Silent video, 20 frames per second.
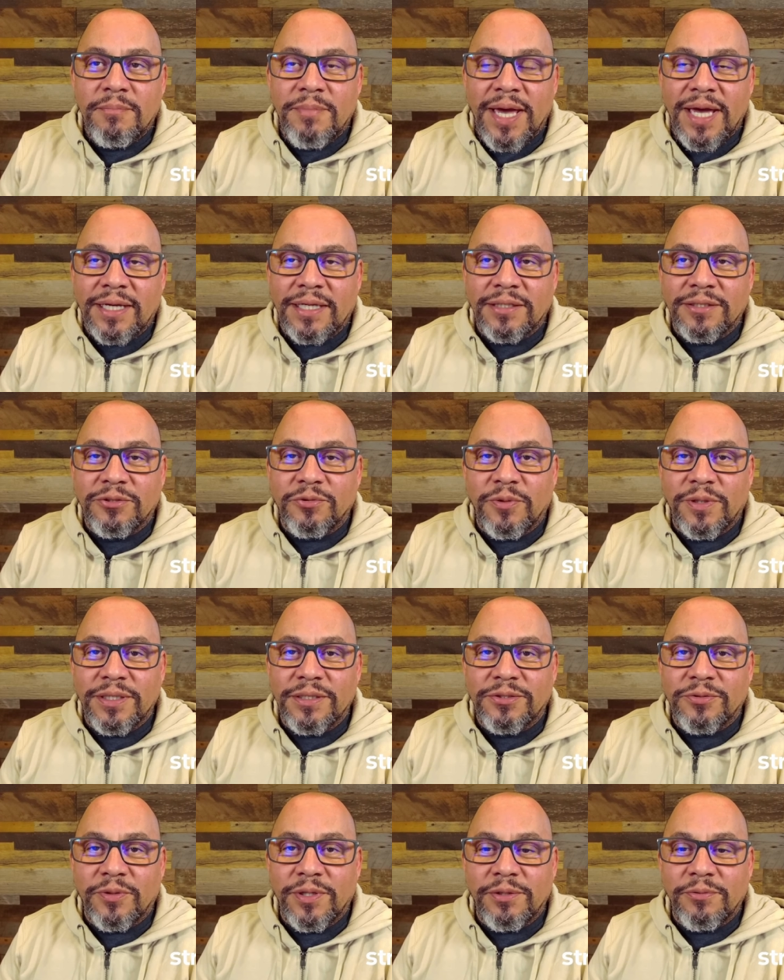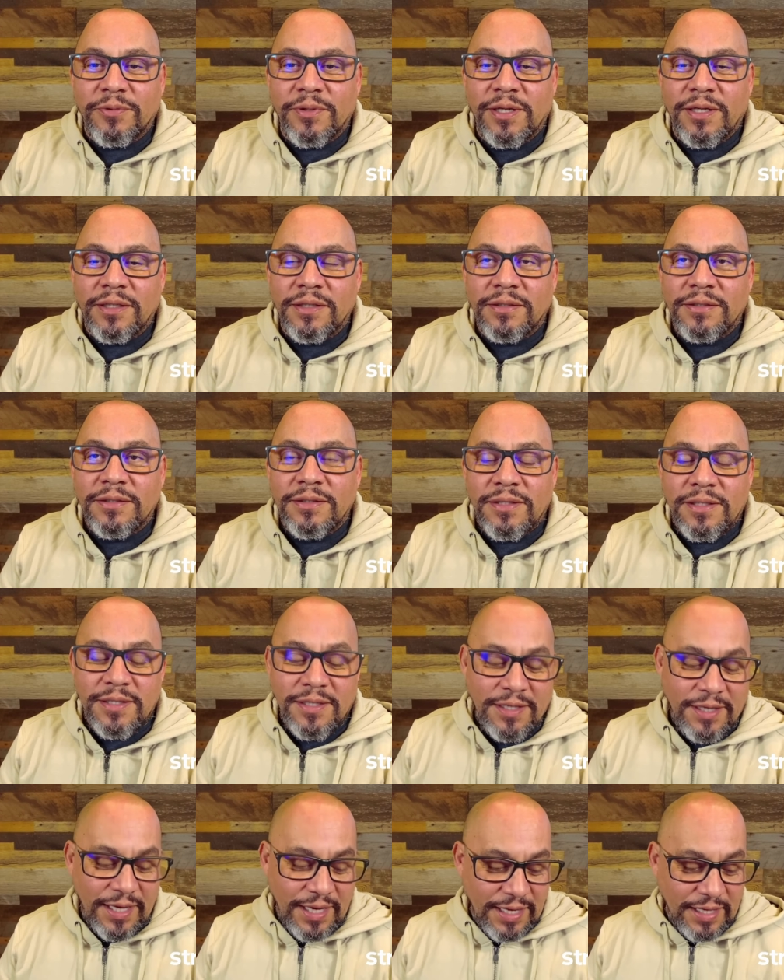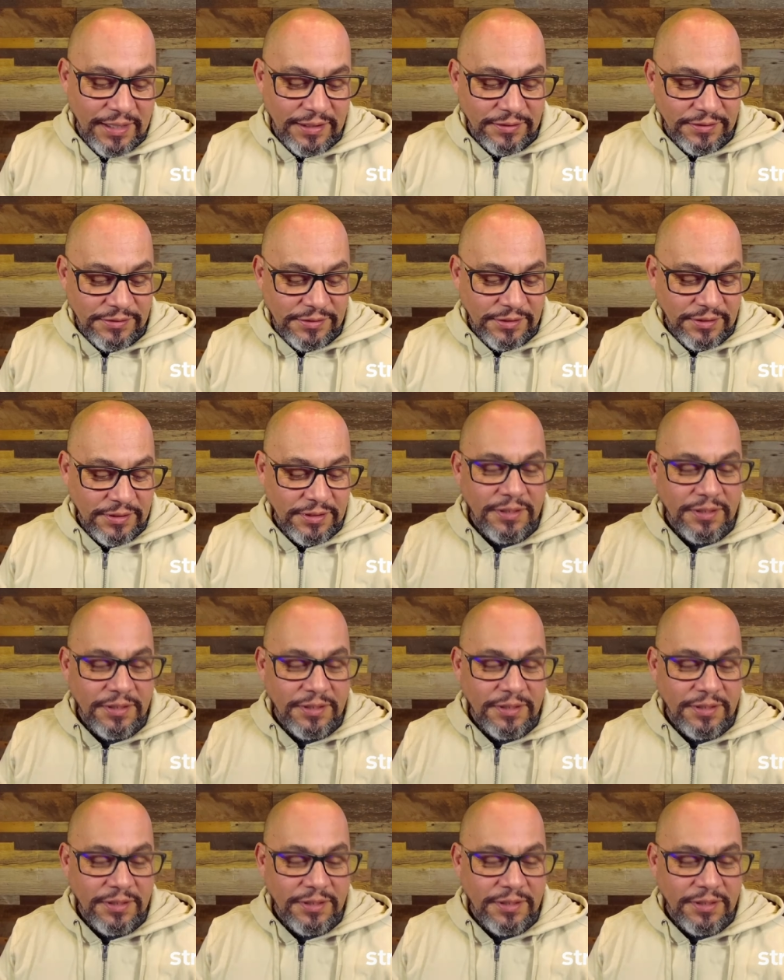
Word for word: back in 2021 and